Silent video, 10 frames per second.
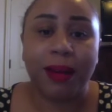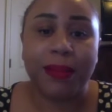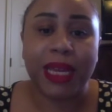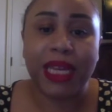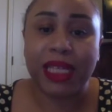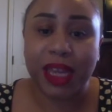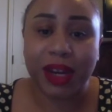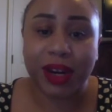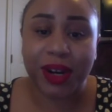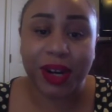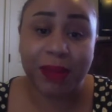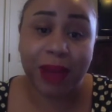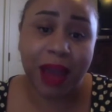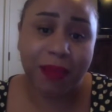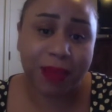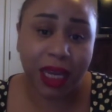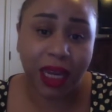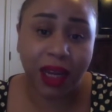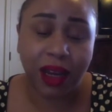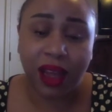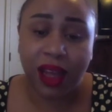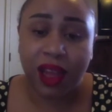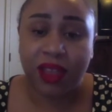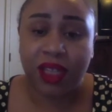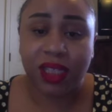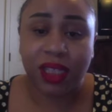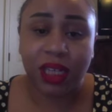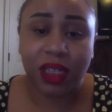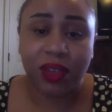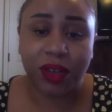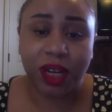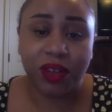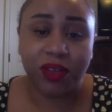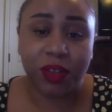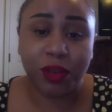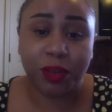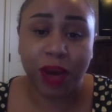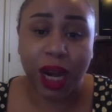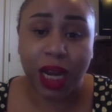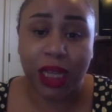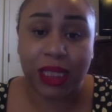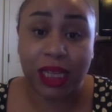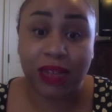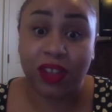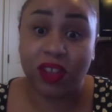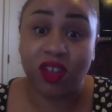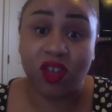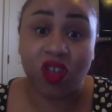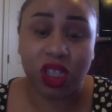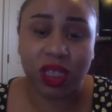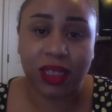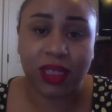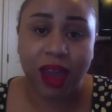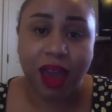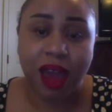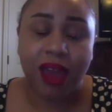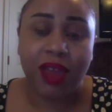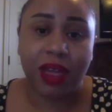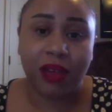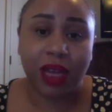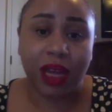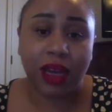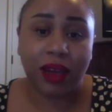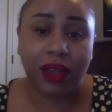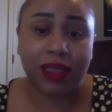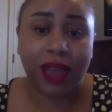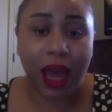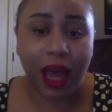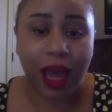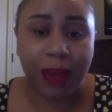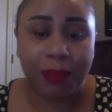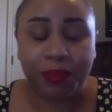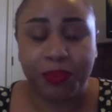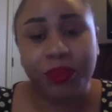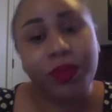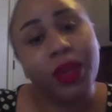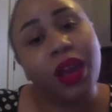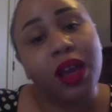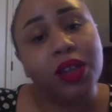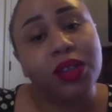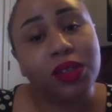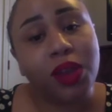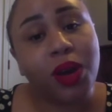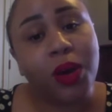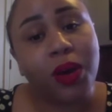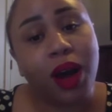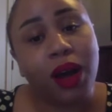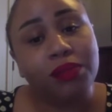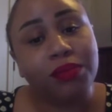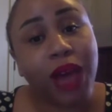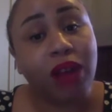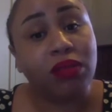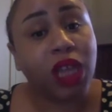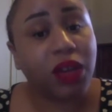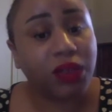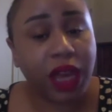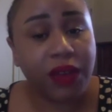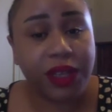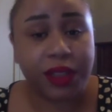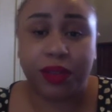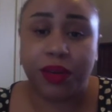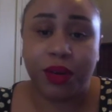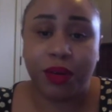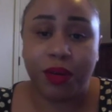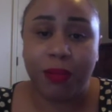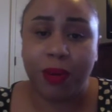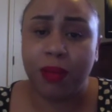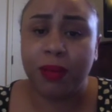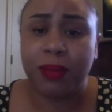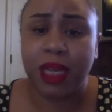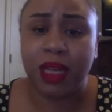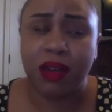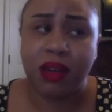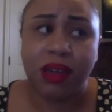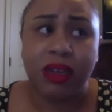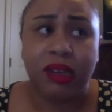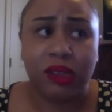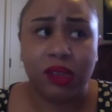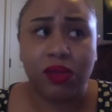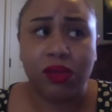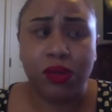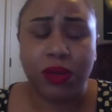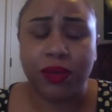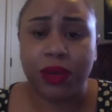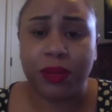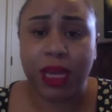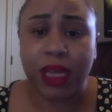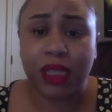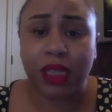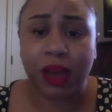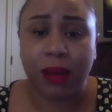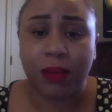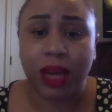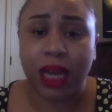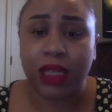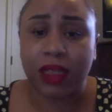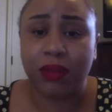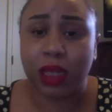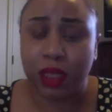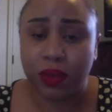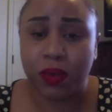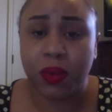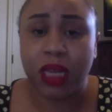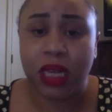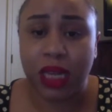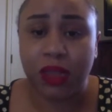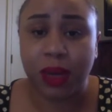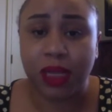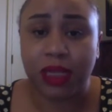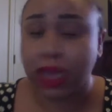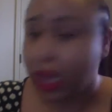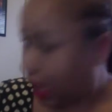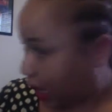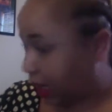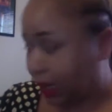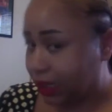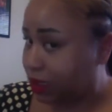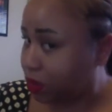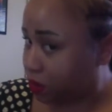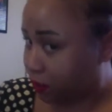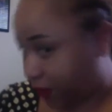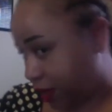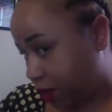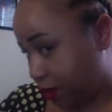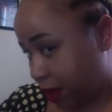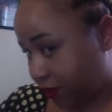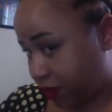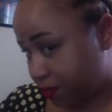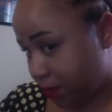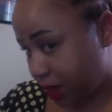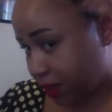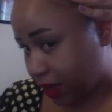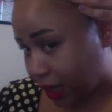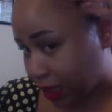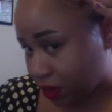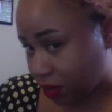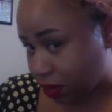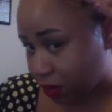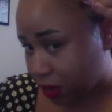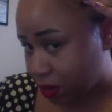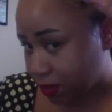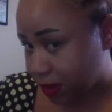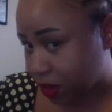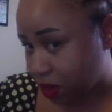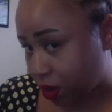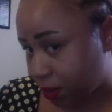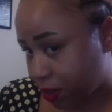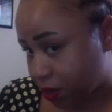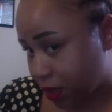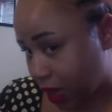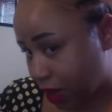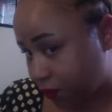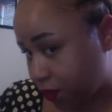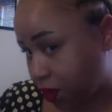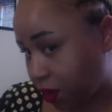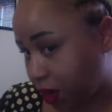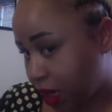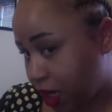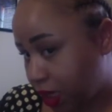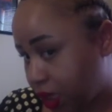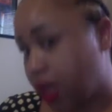easier, in my opinion, than sitting and doing individual braids, even though they're gorgeous. They do take a lot of time. So I will definitely have that tutorial up probably in 2 to 3 weeks when I need to redo these ones. And I did do the feeder method, like I started with 2 pieces of yarn up here, then added four, so